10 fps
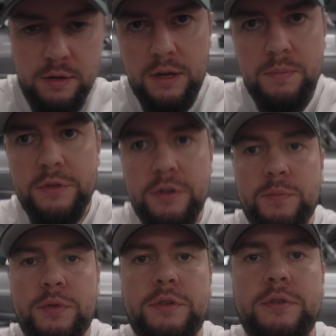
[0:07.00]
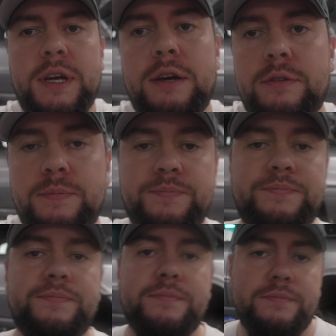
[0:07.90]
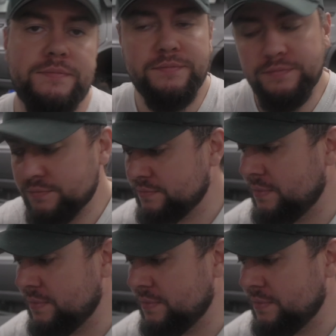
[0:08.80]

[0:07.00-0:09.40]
Let me just put you down. We're gonna start from